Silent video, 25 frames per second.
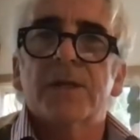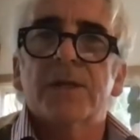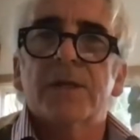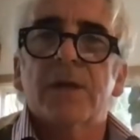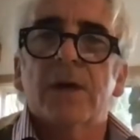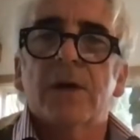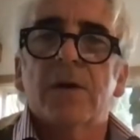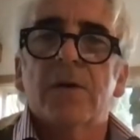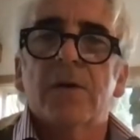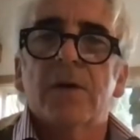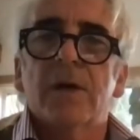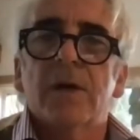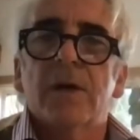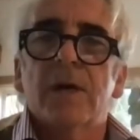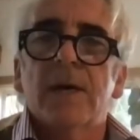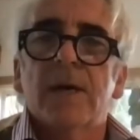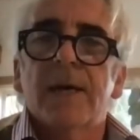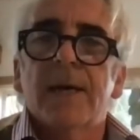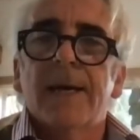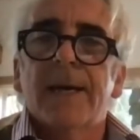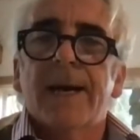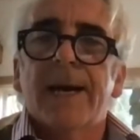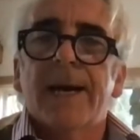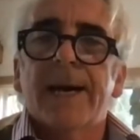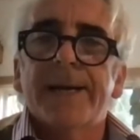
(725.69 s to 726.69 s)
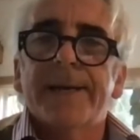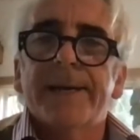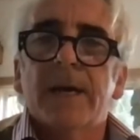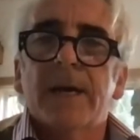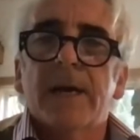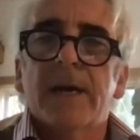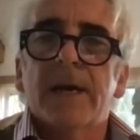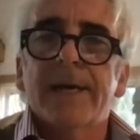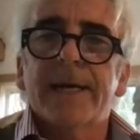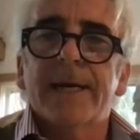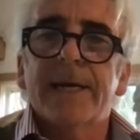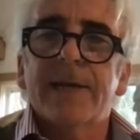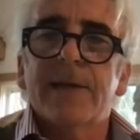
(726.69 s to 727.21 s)
So
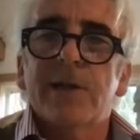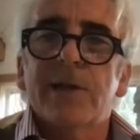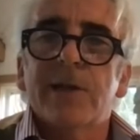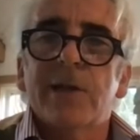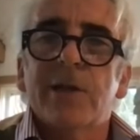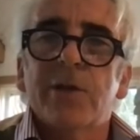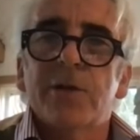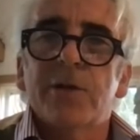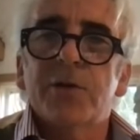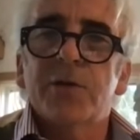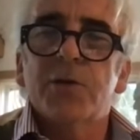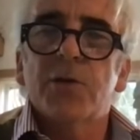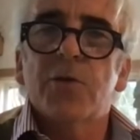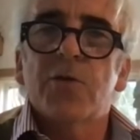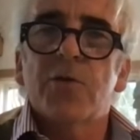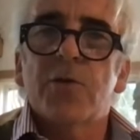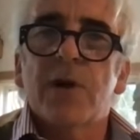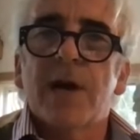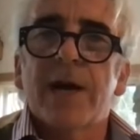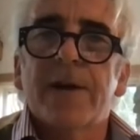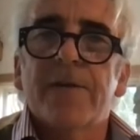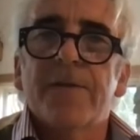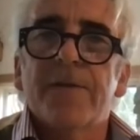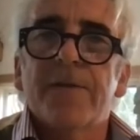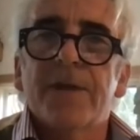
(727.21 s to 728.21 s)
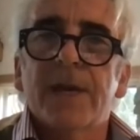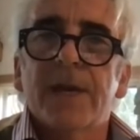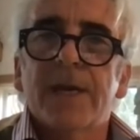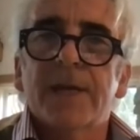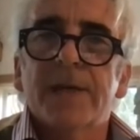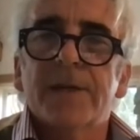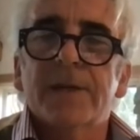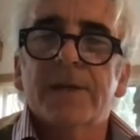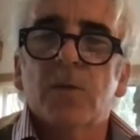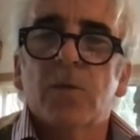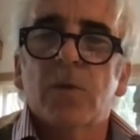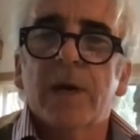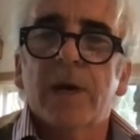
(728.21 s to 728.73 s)
unlike in the usual run of
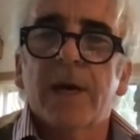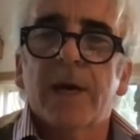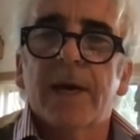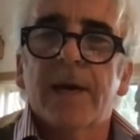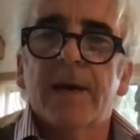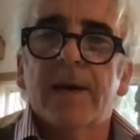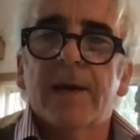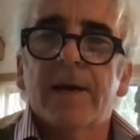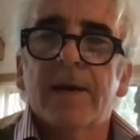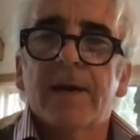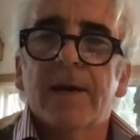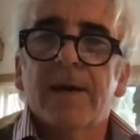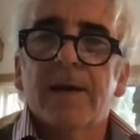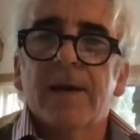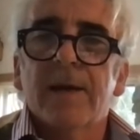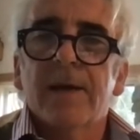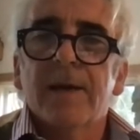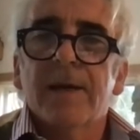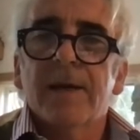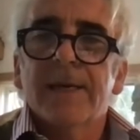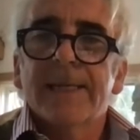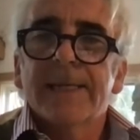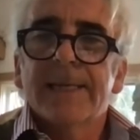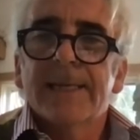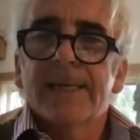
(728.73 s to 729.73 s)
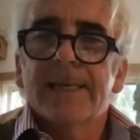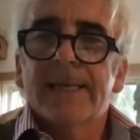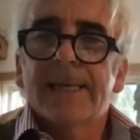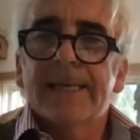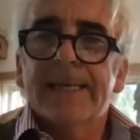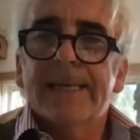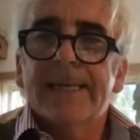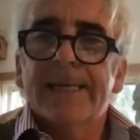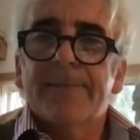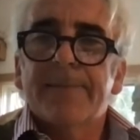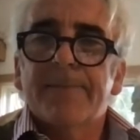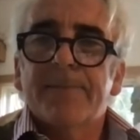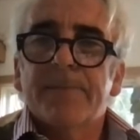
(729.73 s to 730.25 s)
things where
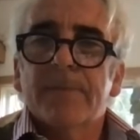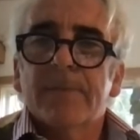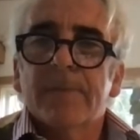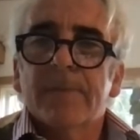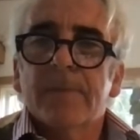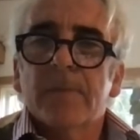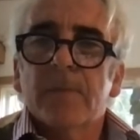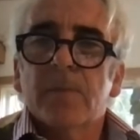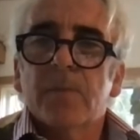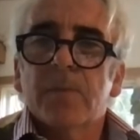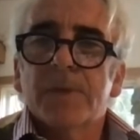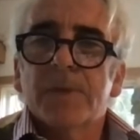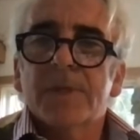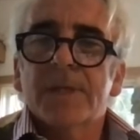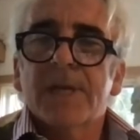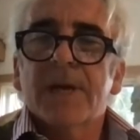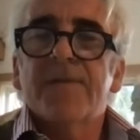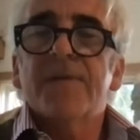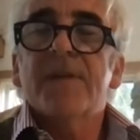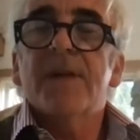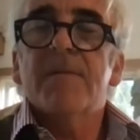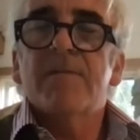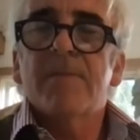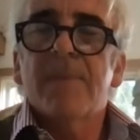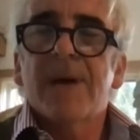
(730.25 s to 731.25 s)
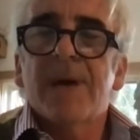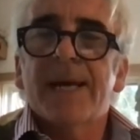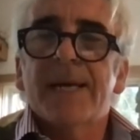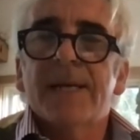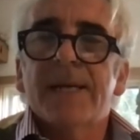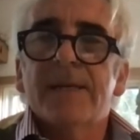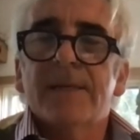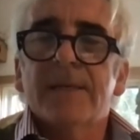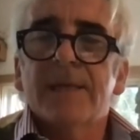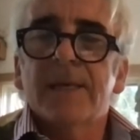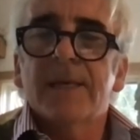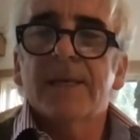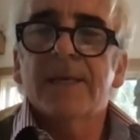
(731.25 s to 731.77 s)
stuff that
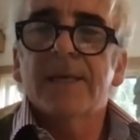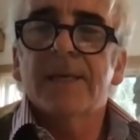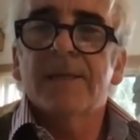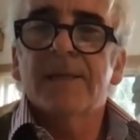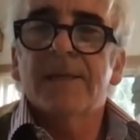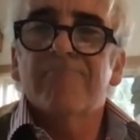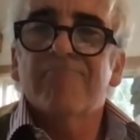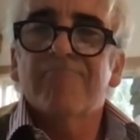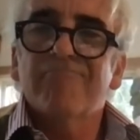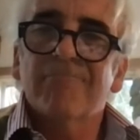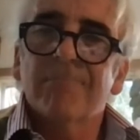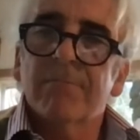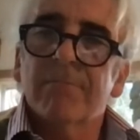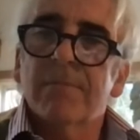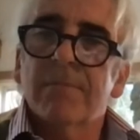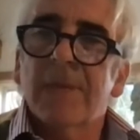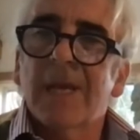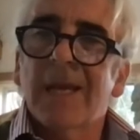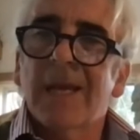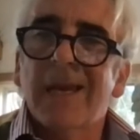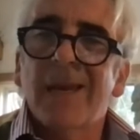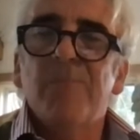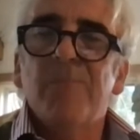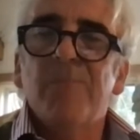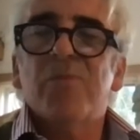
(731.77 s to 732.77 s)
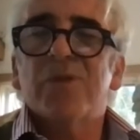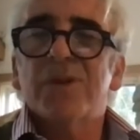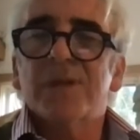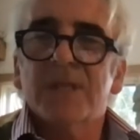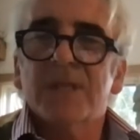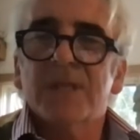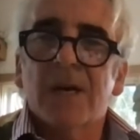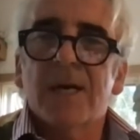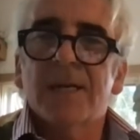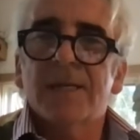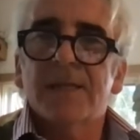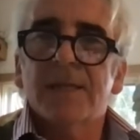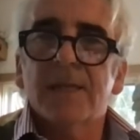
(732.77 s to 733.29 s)
matters is
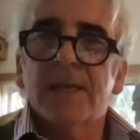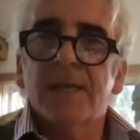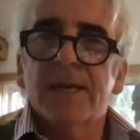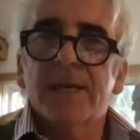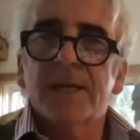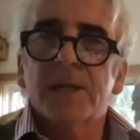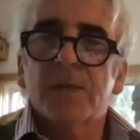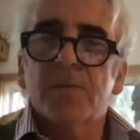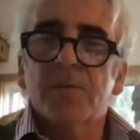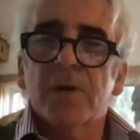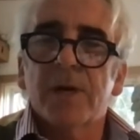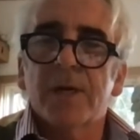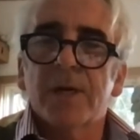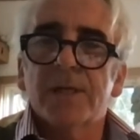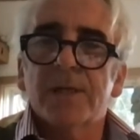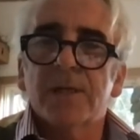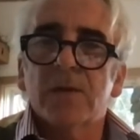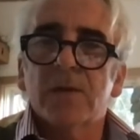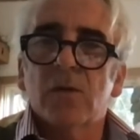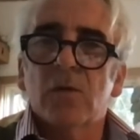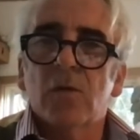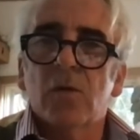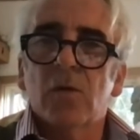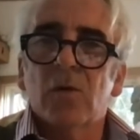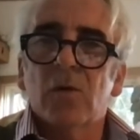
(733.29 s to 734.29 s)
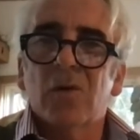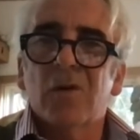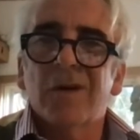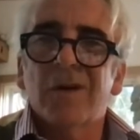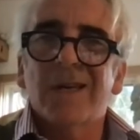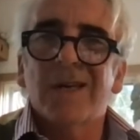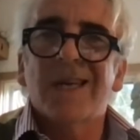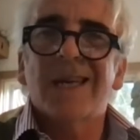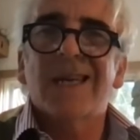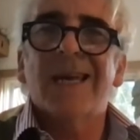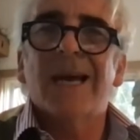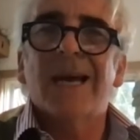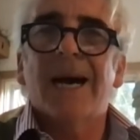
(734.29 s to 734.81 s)
imprecisely expressed or
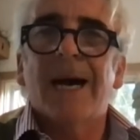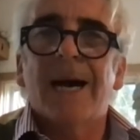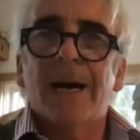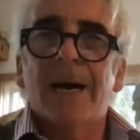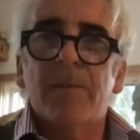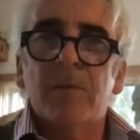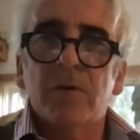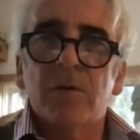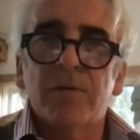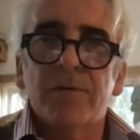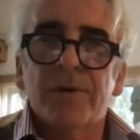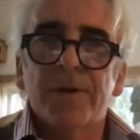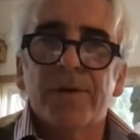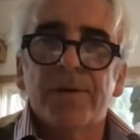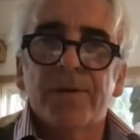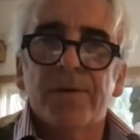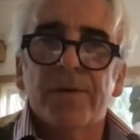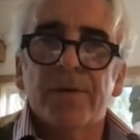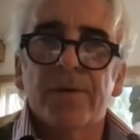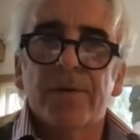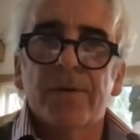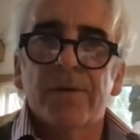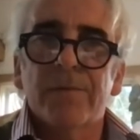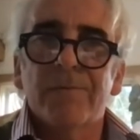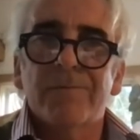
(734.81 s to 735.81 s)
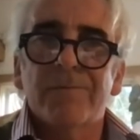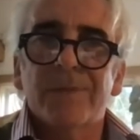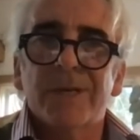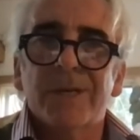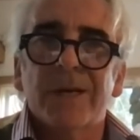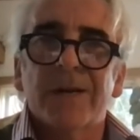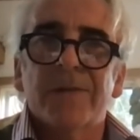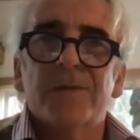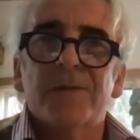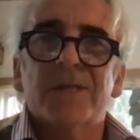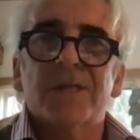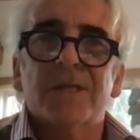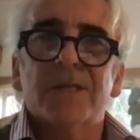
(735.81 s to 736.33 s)
garbled through
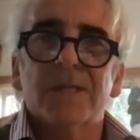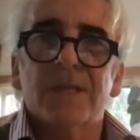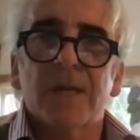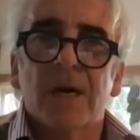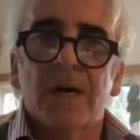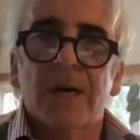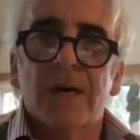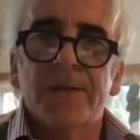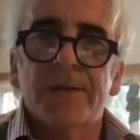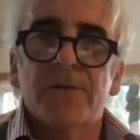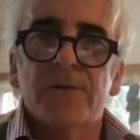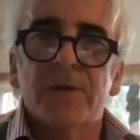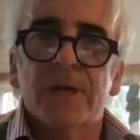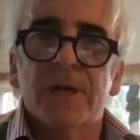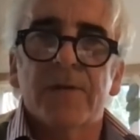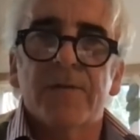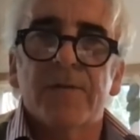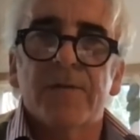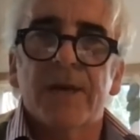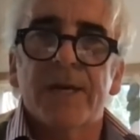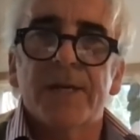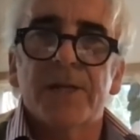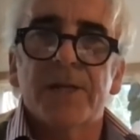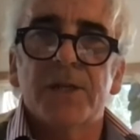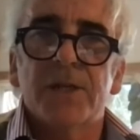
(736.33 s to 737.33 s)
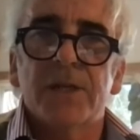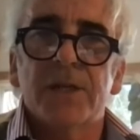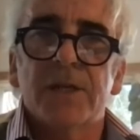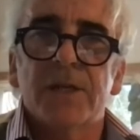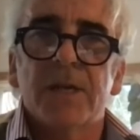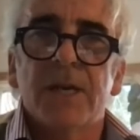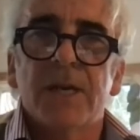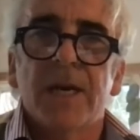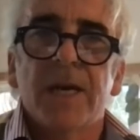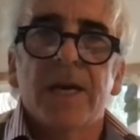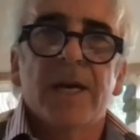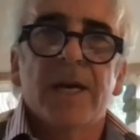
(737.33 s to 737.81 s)
kind of societal convention,